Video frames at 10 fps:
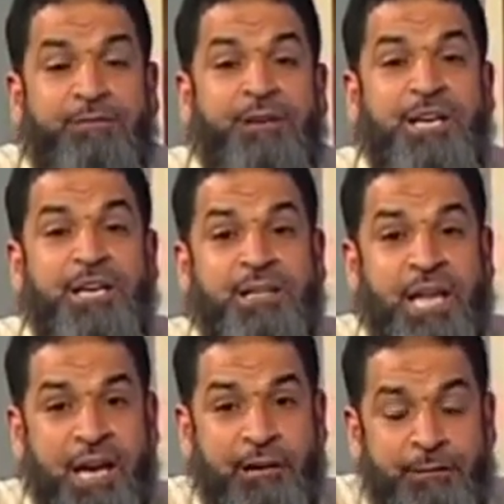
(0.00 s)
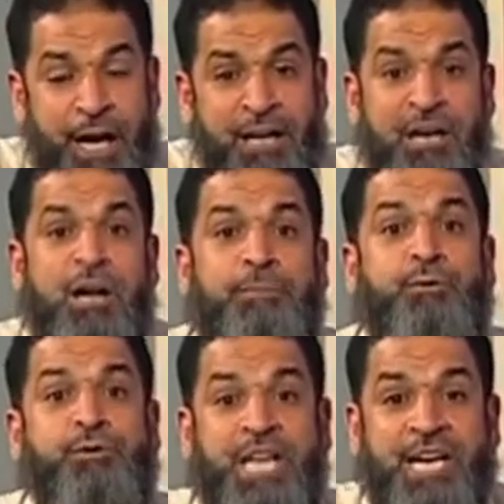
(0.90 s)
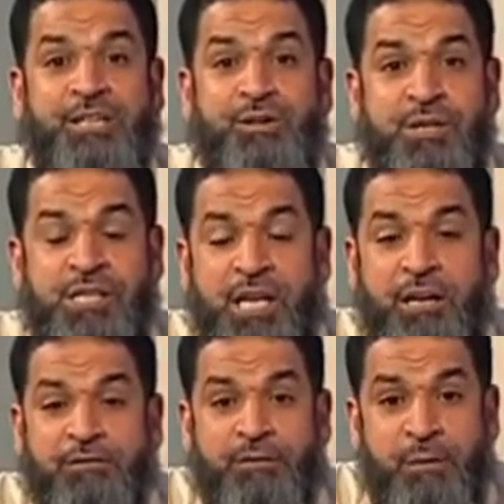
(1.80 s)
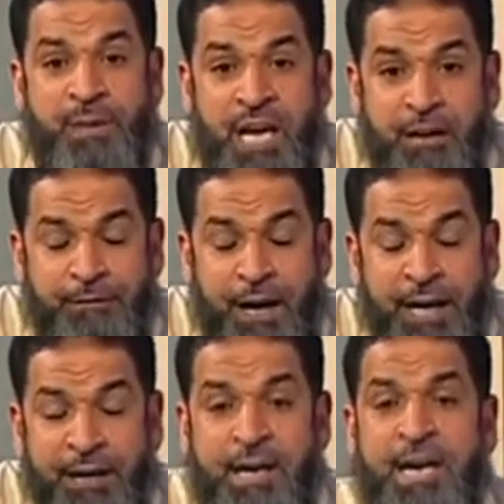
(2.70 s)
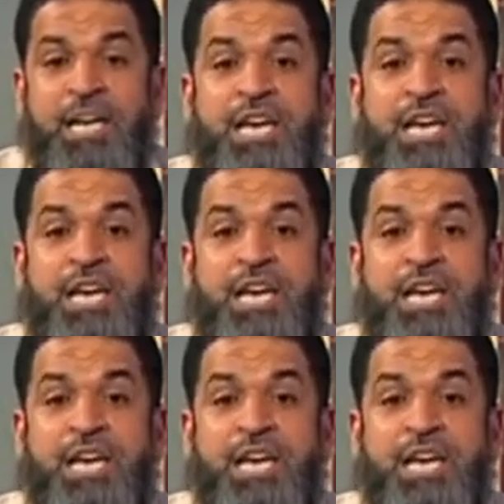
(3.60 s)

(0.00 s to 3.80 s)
Fear the hellfire. Protect yourself from the hellfire,